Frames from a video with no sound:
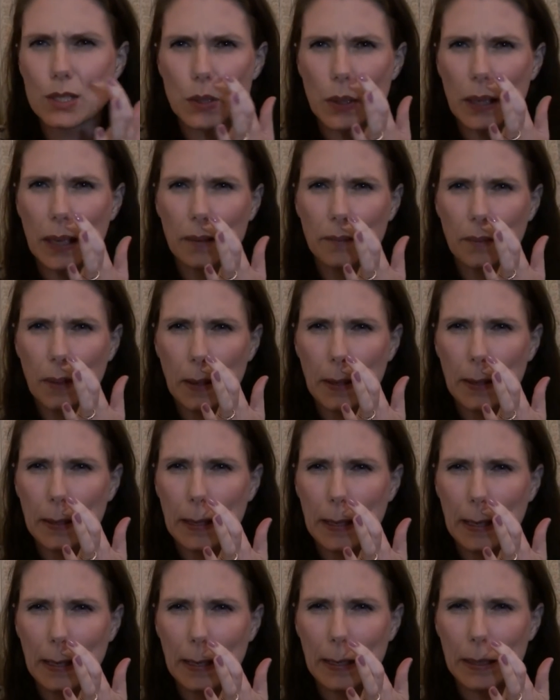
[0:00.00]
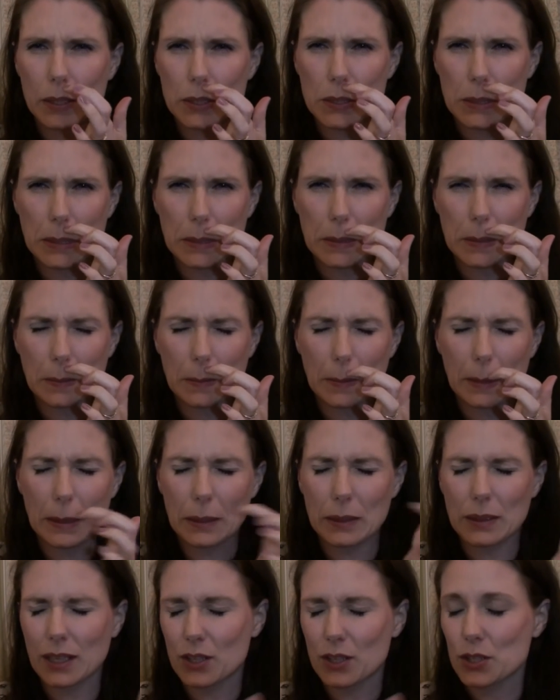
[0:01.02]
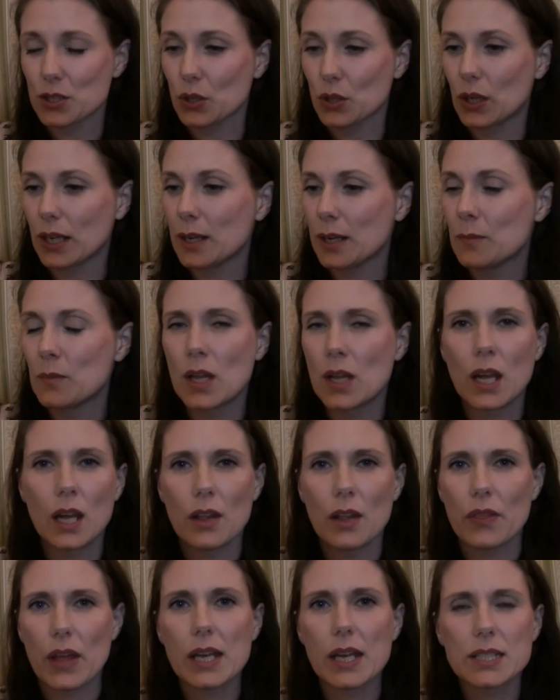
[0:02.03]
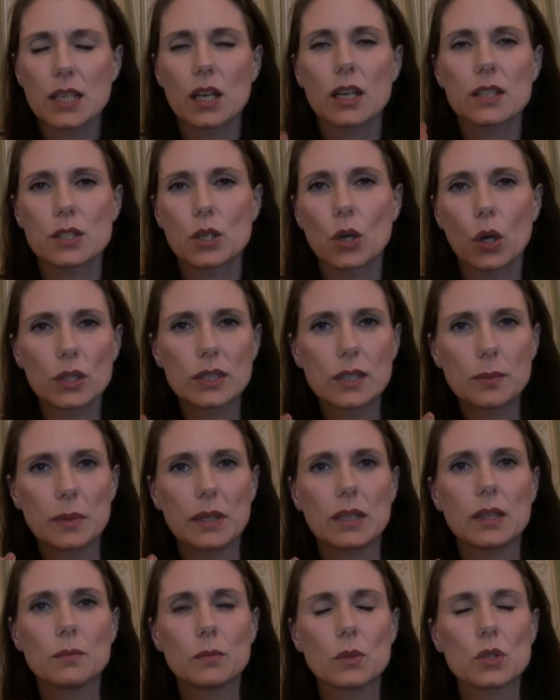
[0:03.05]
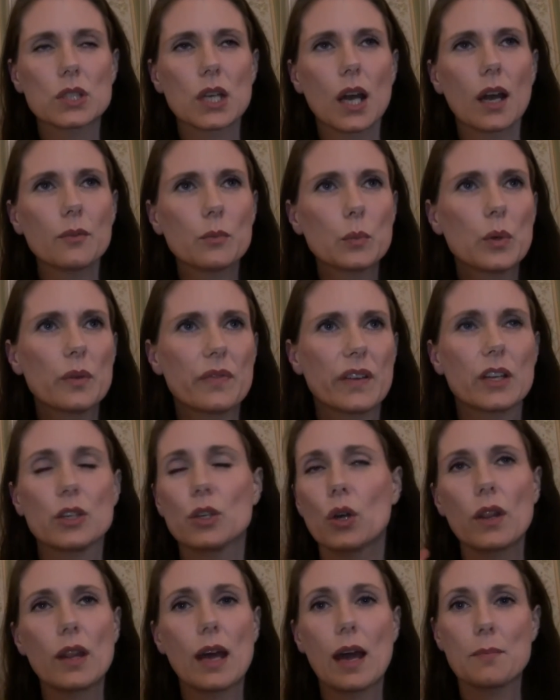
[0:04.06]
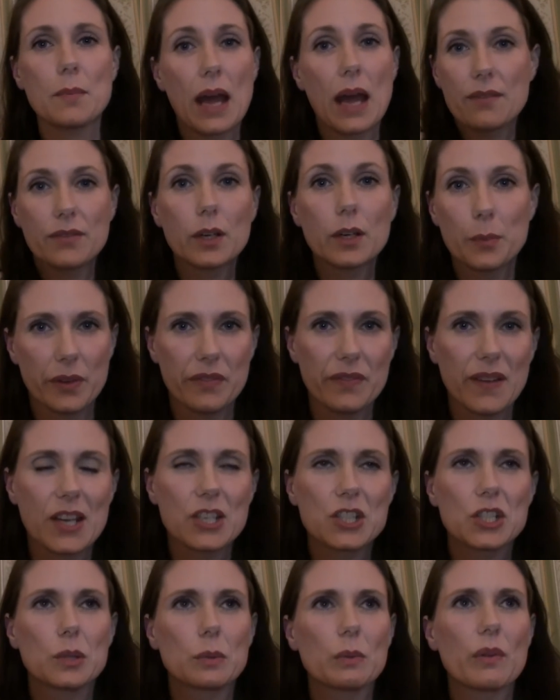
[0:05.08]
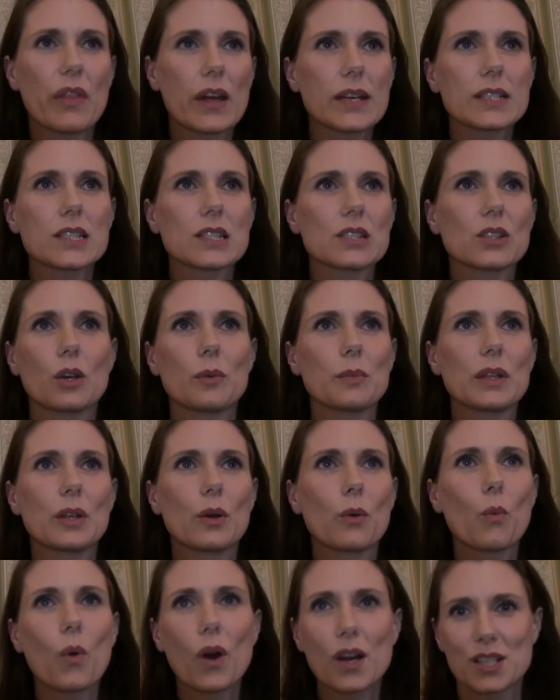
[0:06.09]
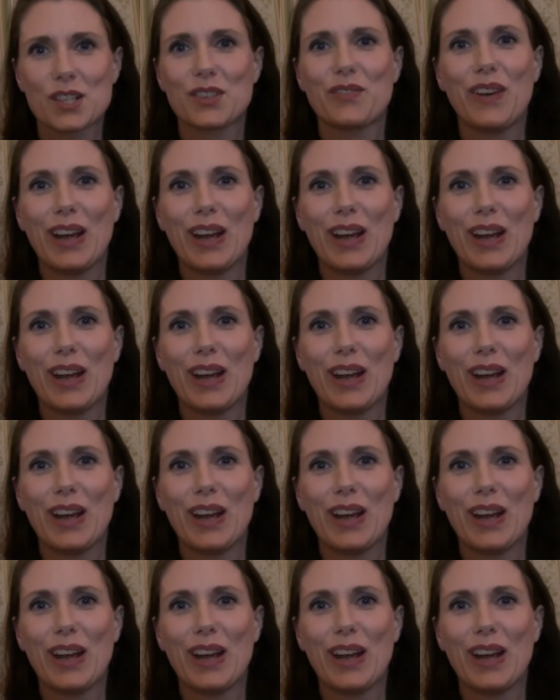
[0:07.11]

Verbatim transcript: Sorry, I've got it. It's just right there, sorry. This has got to be the most unprofessional, not that I'm ever professional, but this has got to be the worst